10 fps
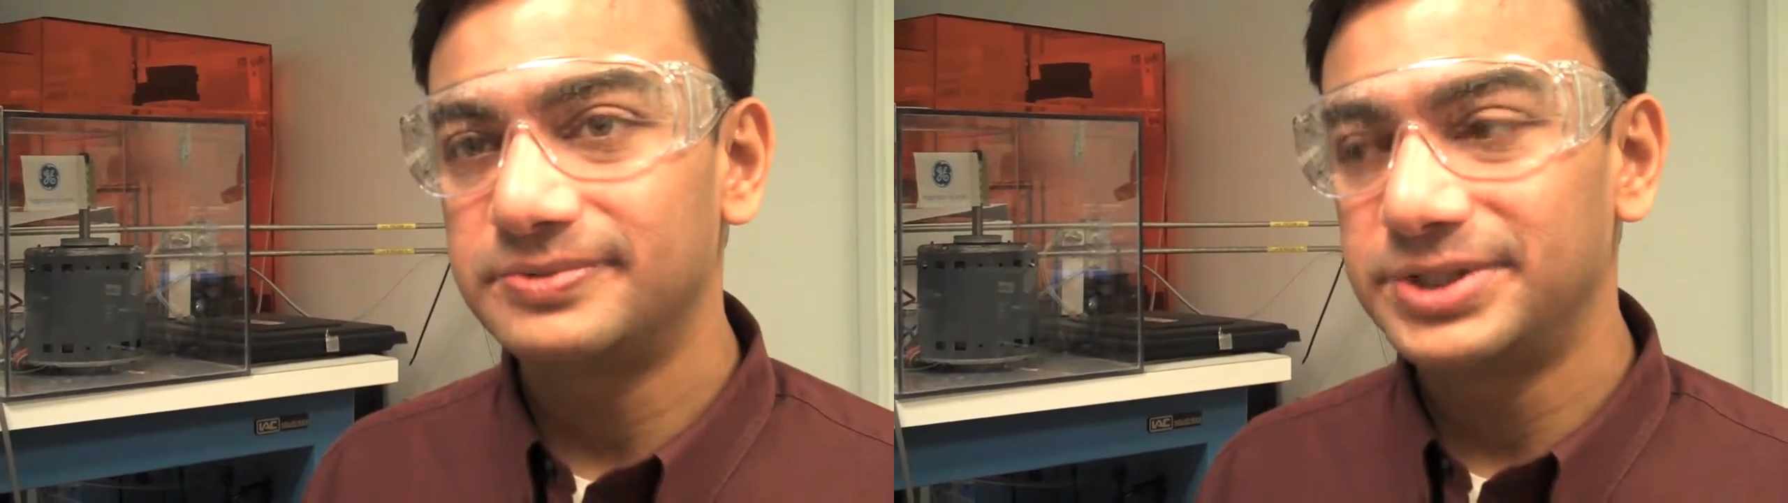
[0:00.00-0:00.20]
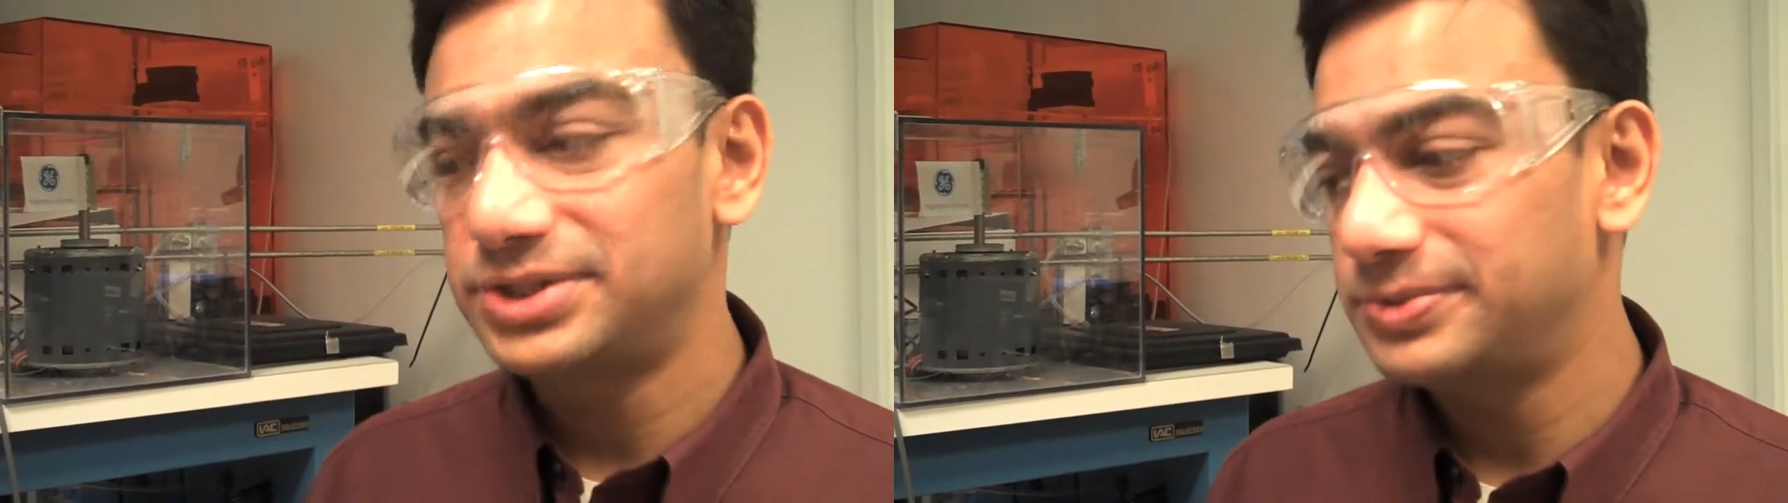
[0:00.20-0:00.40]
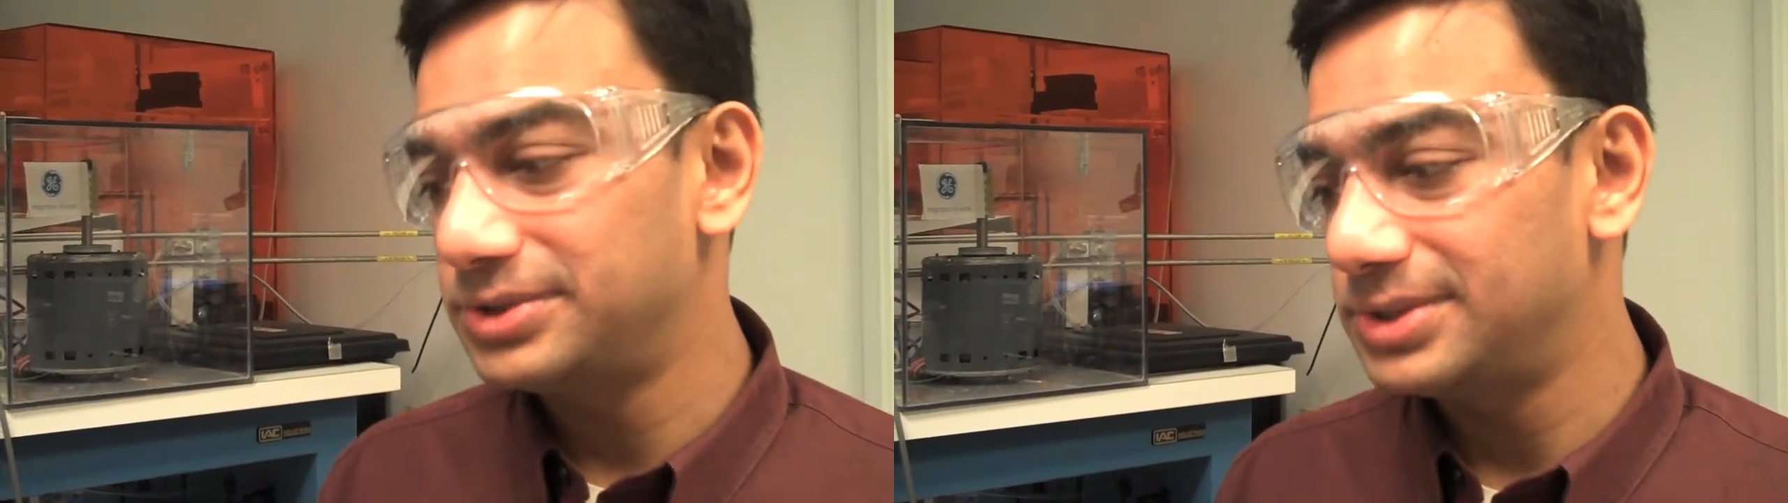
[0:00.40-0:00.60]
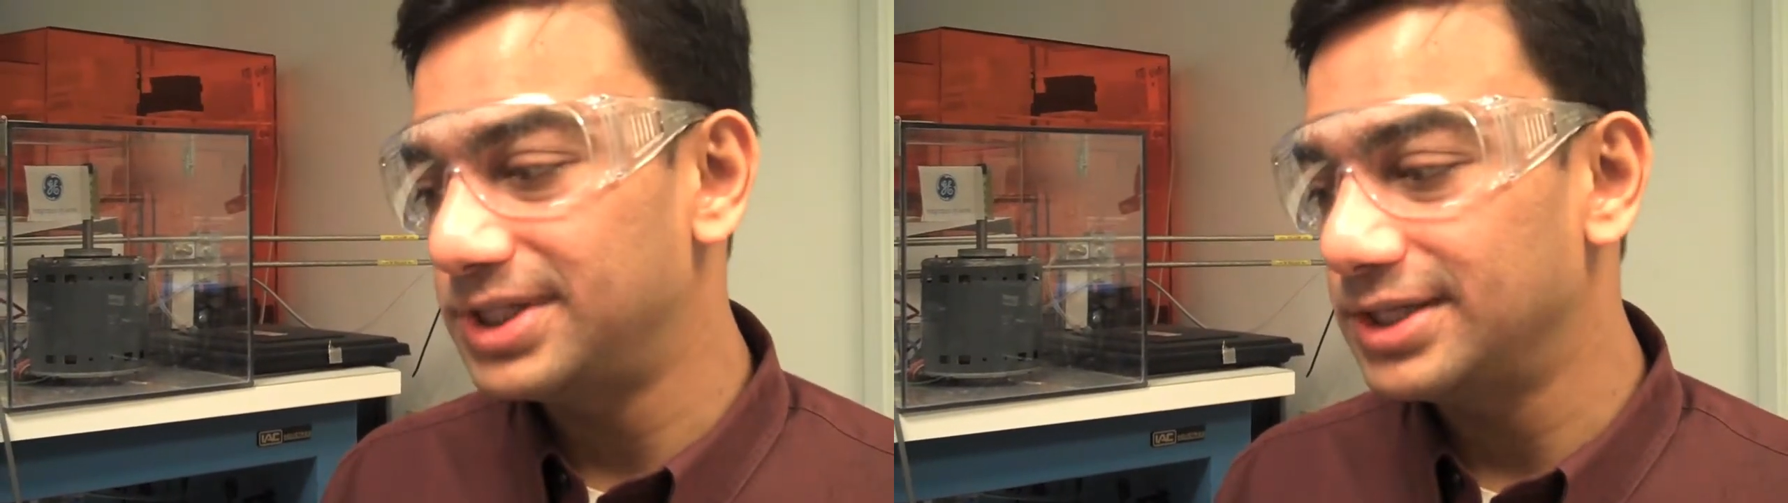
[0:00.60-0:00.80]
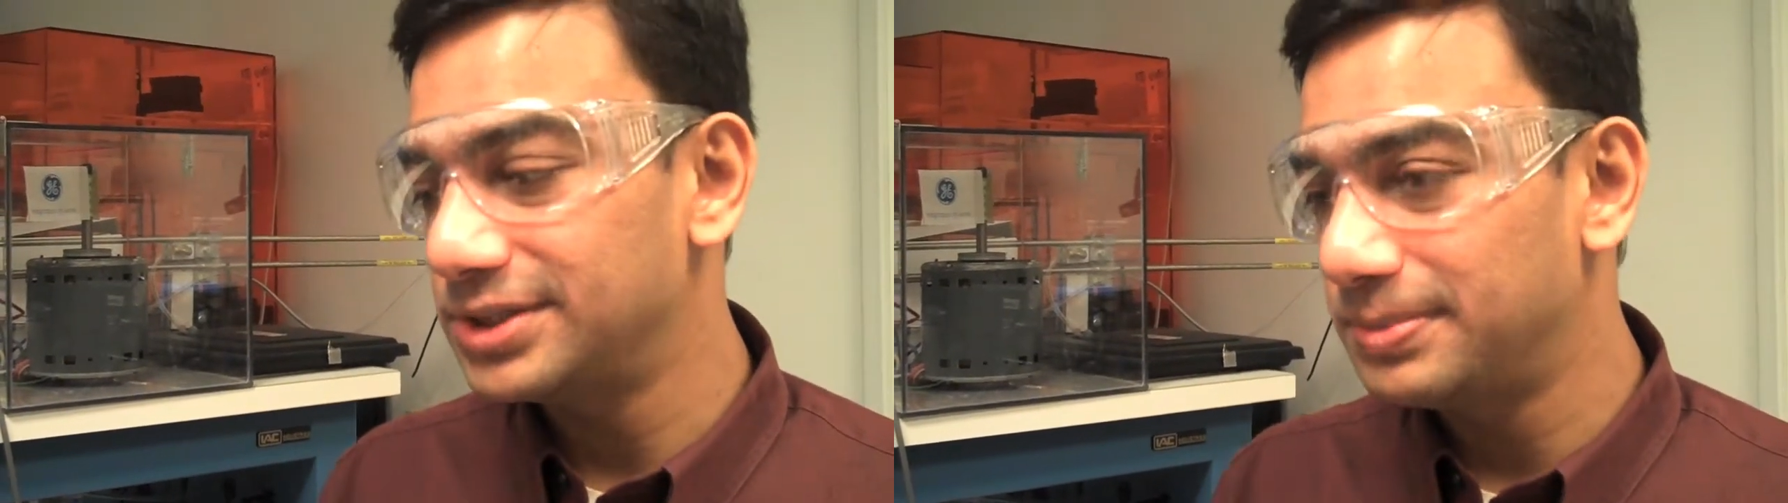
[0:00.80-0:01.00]
which, which would
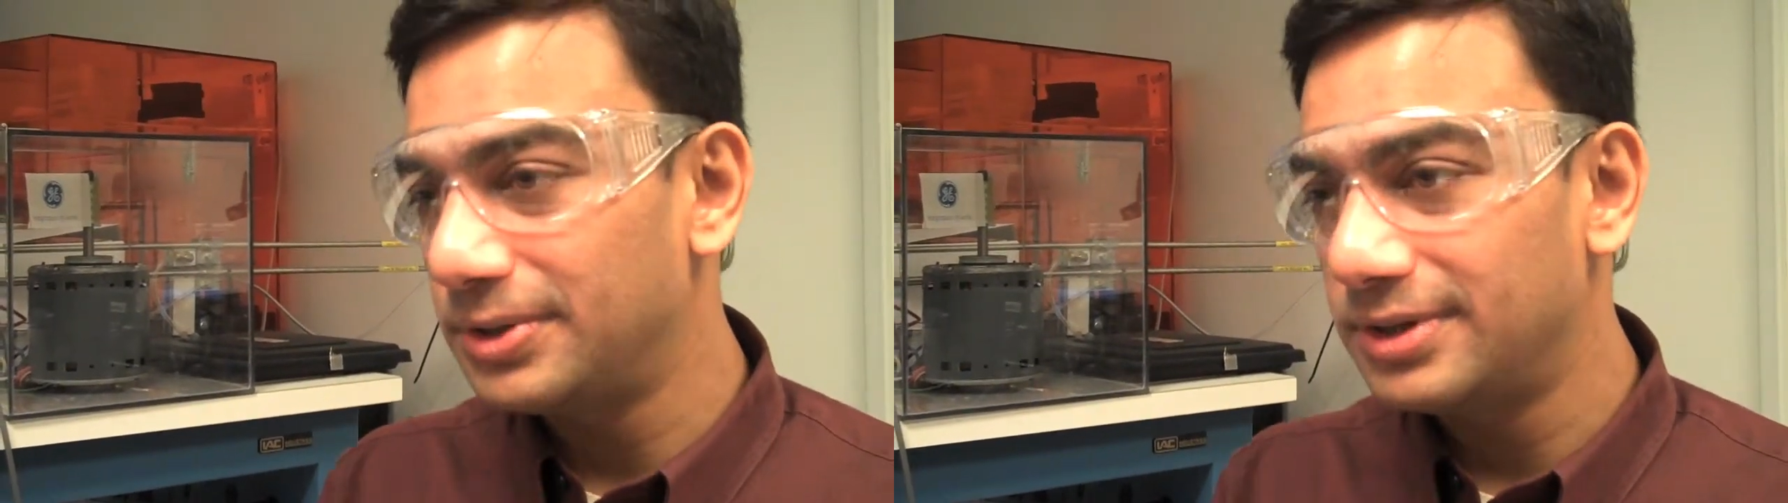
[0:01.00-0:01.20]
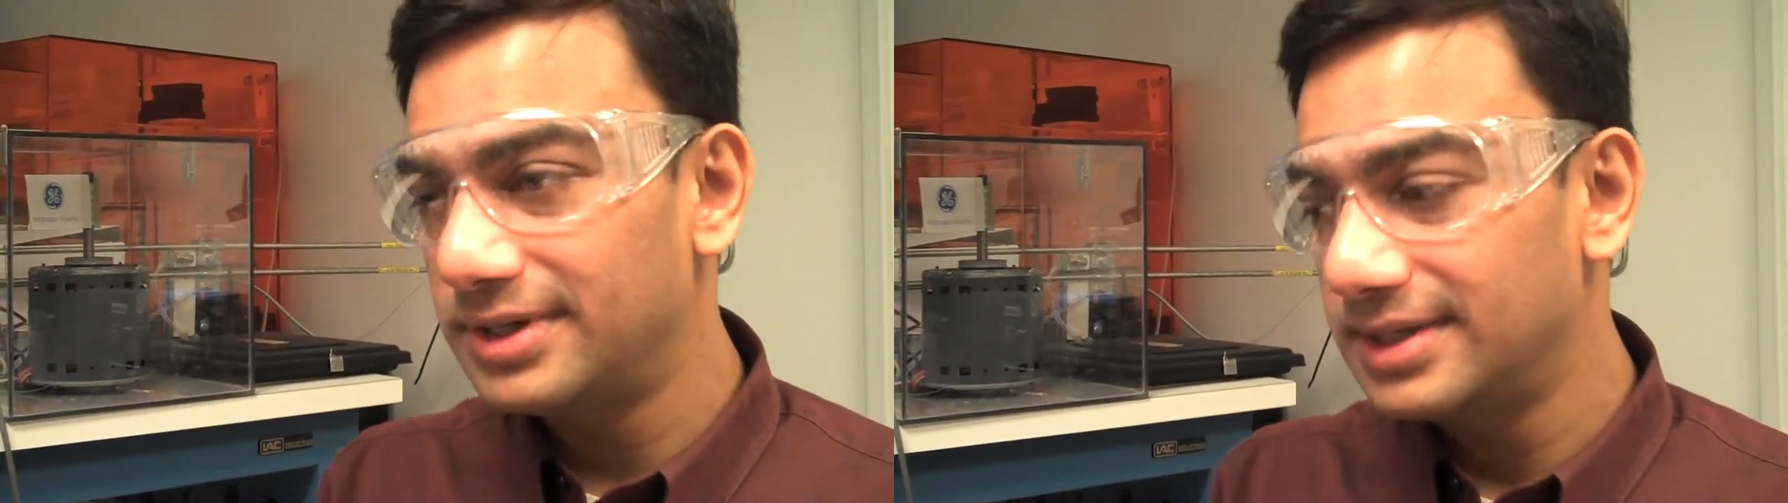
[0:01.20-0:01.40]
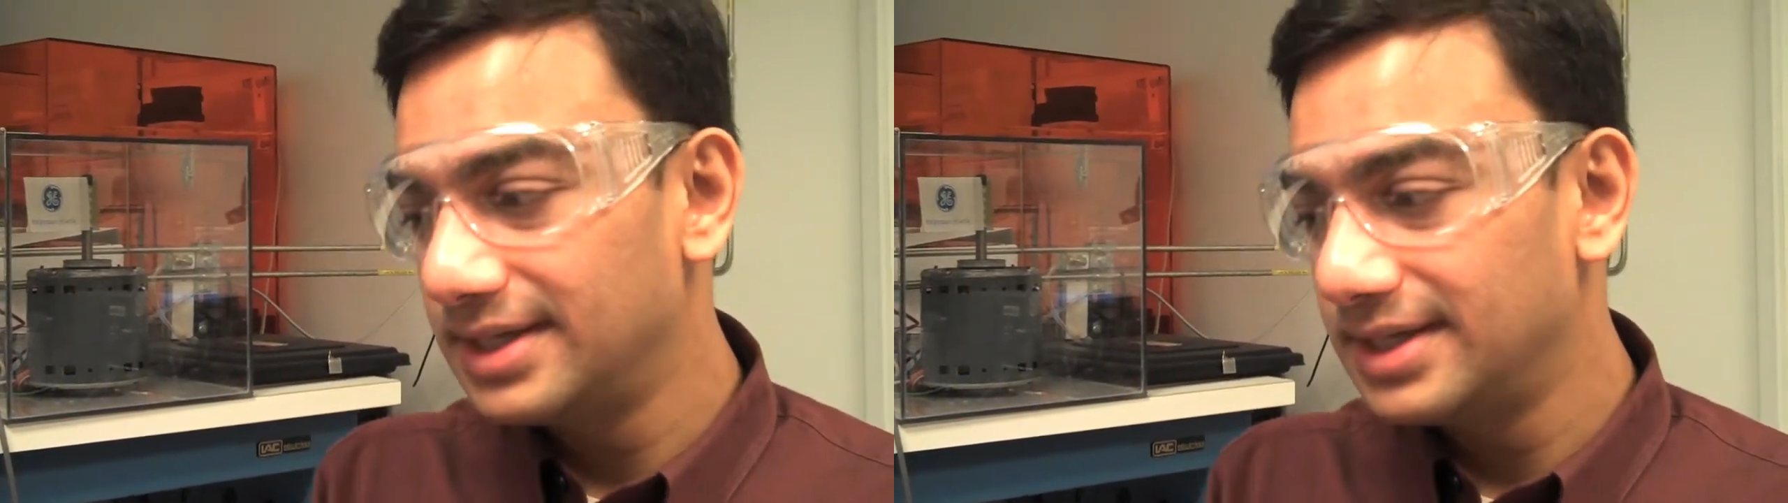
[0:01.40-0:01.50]
touch upon